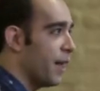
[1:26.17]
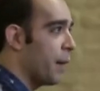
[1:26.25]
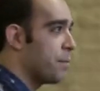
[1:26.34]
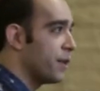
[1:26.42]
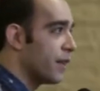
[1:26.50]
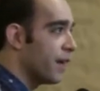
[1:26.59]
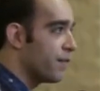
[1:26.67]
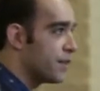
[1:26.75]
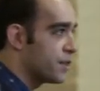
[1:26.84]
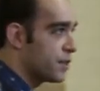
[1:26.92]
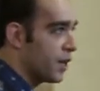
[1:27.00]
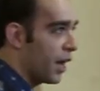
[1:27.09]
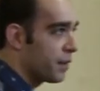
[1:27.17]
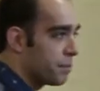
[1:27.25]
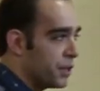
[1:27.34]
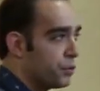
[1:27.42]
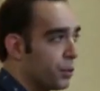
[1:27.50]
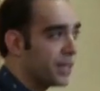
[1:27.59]
I believe it's
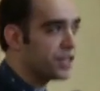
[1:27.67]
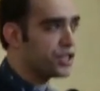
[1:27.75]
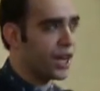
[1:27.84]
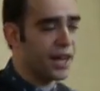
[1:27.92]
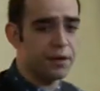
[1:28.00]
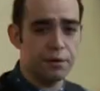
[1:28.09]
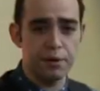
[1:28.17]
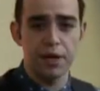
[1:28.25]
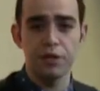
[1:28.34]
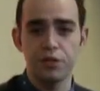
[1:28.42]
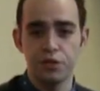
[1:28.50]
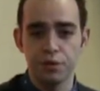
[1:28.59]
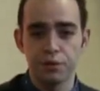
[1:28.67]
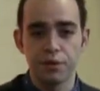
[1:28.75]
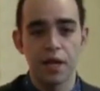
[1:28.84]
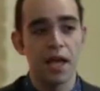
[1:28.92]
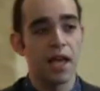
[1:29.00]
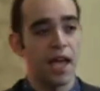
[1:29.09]
between January and
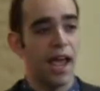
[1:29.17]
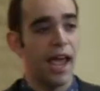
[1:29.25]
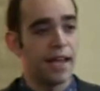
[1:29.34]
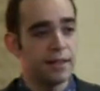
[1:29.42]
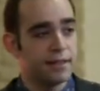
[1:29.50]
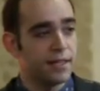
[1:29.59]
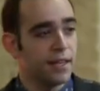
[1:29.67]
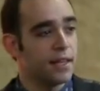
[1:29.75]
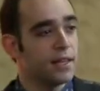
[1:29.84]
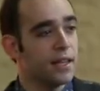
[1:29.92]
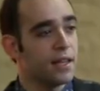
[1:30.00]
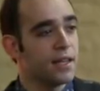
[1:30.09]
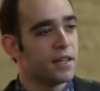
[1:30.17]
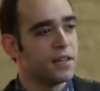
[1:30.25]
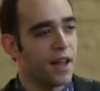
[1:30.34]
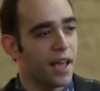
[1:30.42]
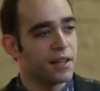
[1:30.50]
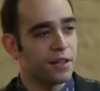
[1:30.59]
June
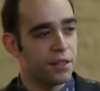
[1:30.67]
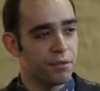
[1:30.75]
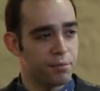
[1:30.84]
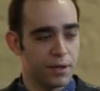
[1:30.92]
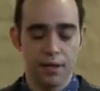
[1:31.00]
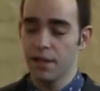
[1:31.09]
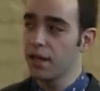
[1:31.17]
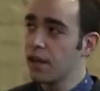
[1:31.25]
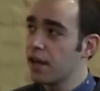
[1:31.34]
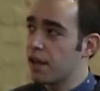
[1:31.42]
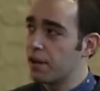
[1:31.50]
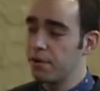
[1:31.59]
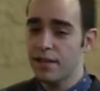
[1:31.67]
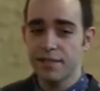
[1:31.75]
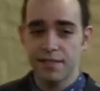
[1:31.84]
1893, Eric